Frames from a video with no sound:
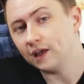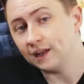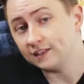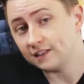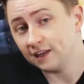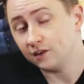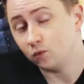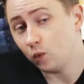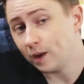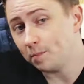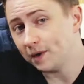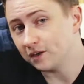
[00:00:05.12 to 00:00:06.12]
inside of
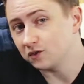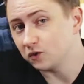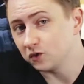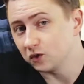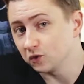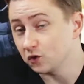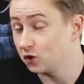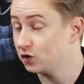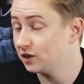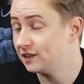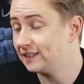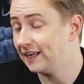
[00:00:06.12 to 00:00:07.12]
Webmaster tools, or
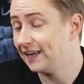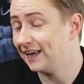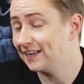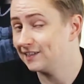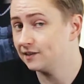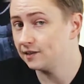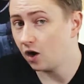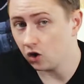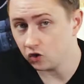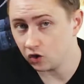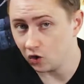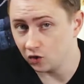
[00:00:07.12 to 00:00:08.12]
should I say
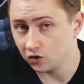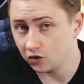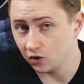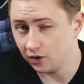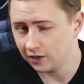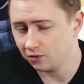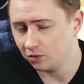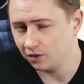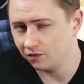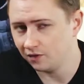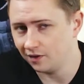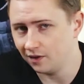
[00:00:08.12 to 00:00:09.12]
Search Console, that's one
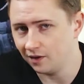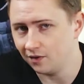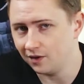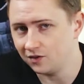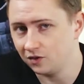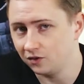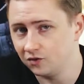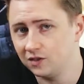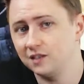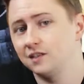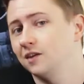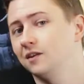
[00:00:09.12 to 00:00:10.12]
for the original
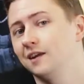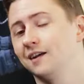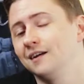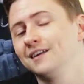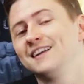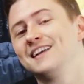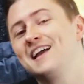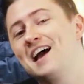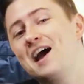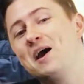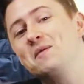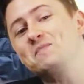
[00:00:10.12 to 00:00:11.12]
G's out there,
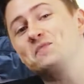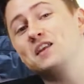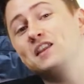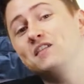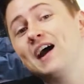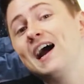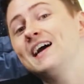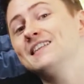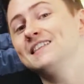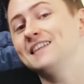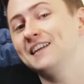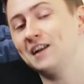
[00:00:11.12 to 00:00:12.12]
they've
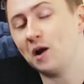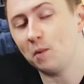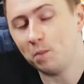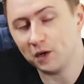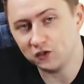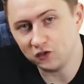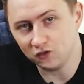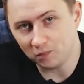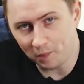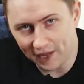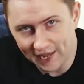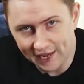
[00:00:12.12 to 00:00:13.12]
added in a bunch of
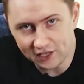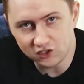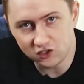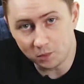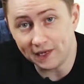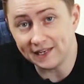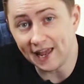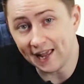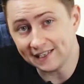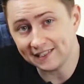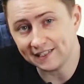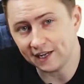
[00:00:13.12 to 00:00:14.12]
page speed
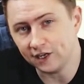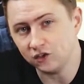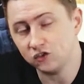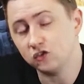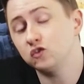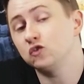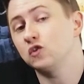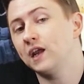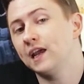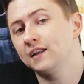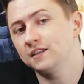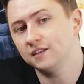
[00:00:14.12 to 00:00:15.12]
insights
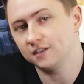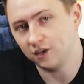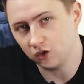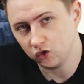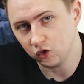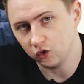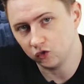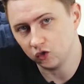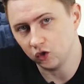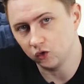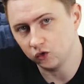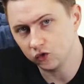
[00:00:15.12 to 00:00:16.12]
straight into Search
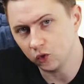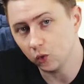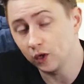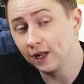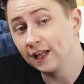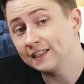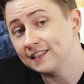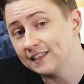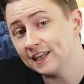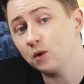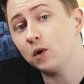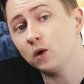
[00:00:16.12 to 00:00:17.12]
Console. So
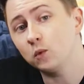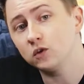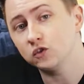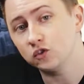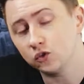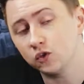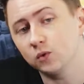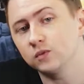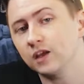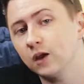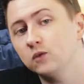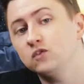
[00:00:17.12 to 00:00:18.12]
today what I want to show you is
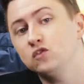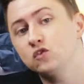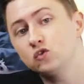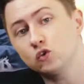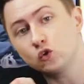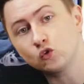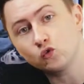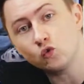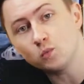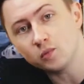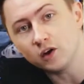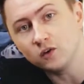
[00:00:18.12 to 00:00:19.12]
how to use your
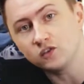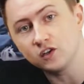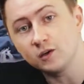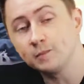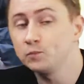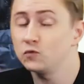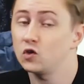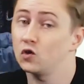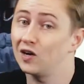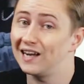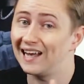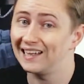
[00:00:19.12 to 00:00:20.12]
Chrome browser to
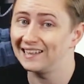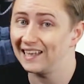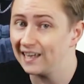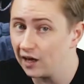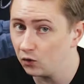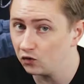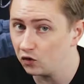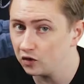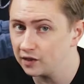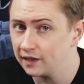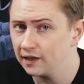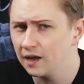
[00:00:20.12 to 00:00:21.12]
run a Lighthouse
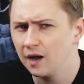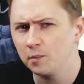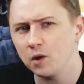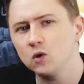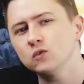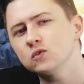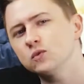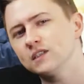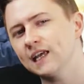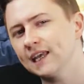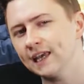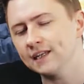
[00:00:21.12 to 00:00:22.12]
audit, but also
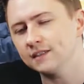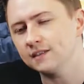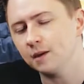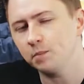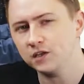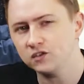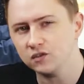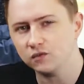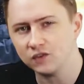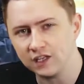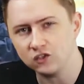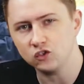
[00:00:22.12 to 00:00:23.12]
dig into a bunch of
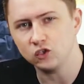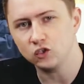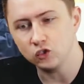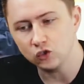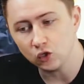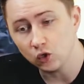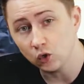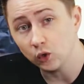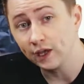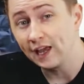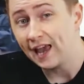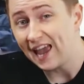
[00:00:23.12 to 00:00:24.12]
things you can do
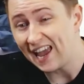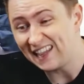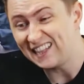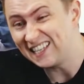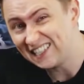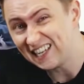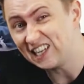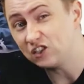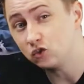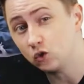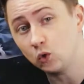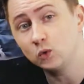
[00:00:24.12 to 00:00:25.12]
in the
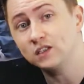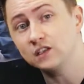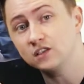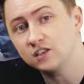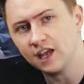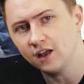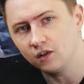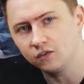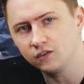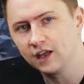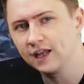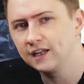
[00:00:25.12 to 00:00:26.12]
site's code
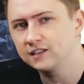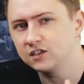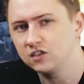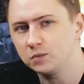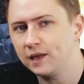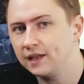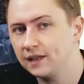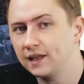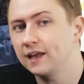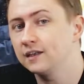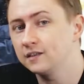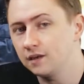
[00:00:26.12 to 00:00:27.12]
itself to speed
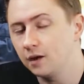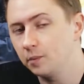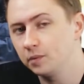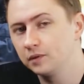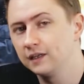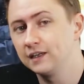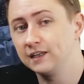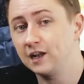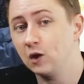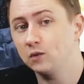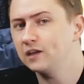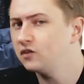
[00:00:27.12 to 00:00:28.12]
things up.
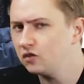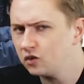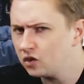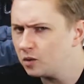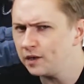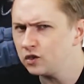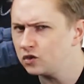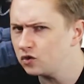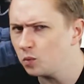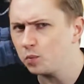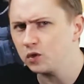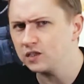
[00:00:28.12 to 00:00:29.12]
Now this isn't going to be
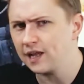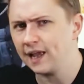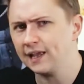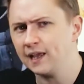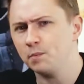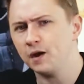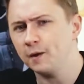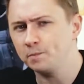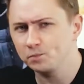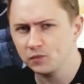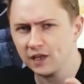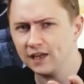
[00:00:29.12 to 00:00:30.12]
super techie, but
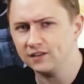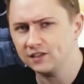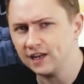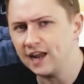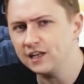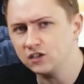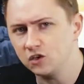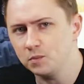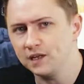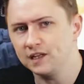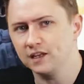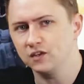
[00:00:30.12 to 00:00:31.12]
it's kind of
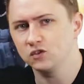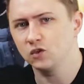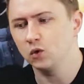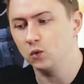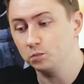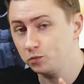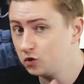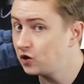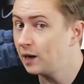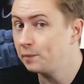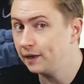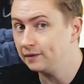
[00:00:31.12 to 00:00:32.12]
intermediate, so
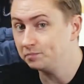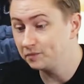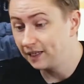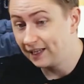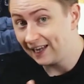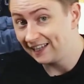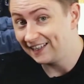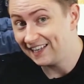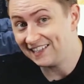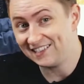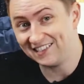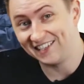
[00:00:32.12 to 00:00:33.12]
strap in and
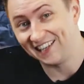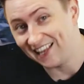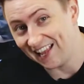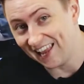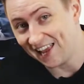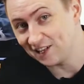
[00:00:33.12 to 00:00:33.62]
let's get